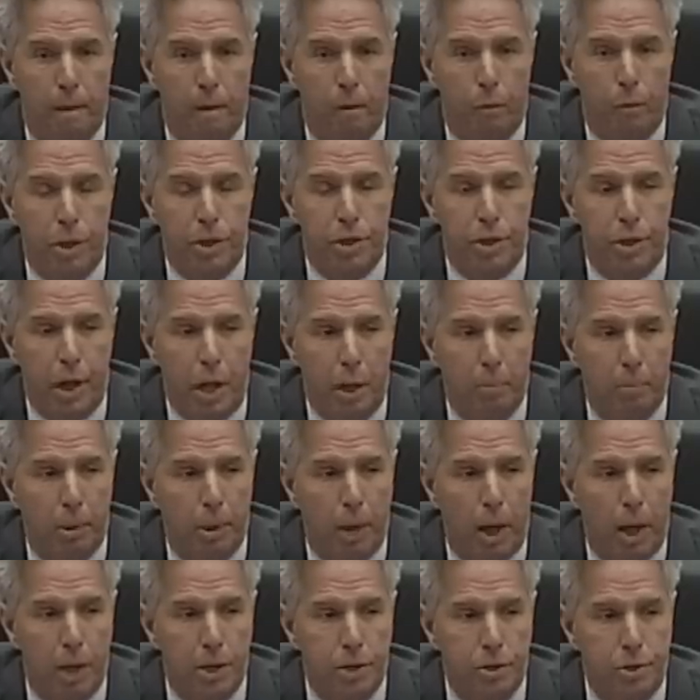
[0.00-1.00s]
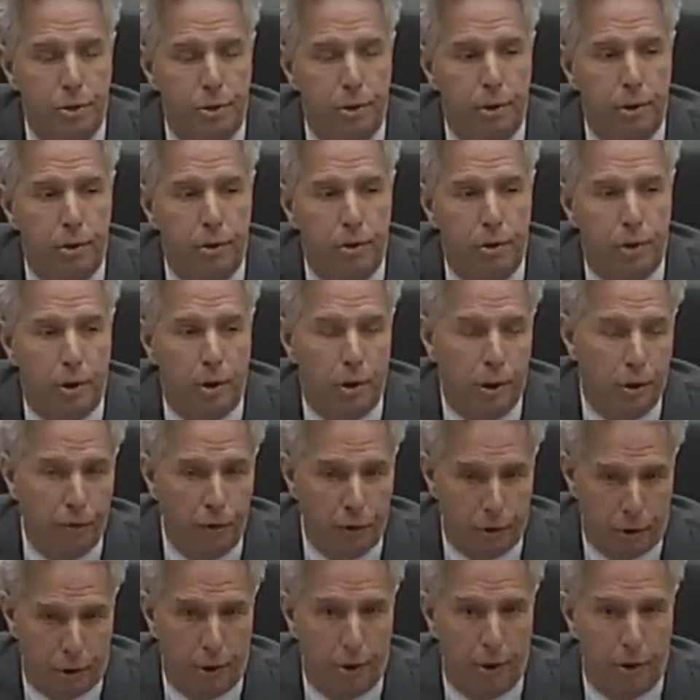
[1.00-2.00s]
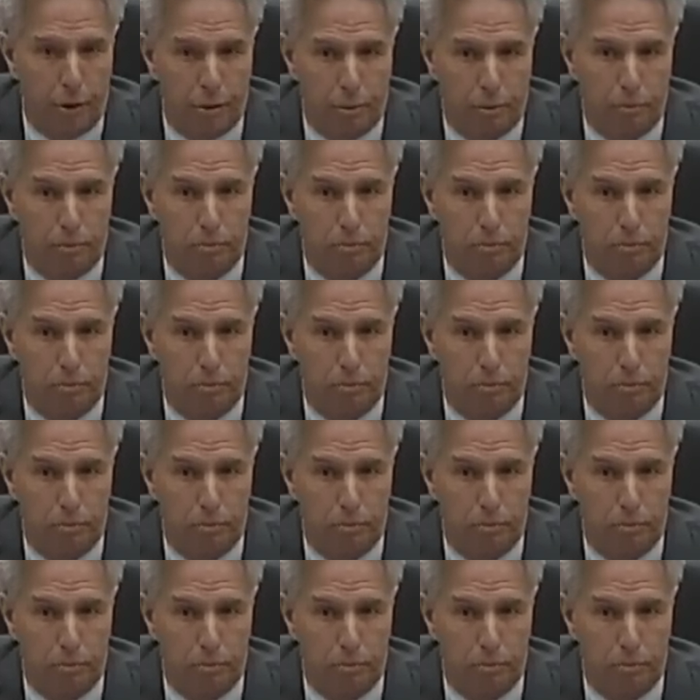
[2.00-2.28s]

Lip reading: We stabilized her, delivered her.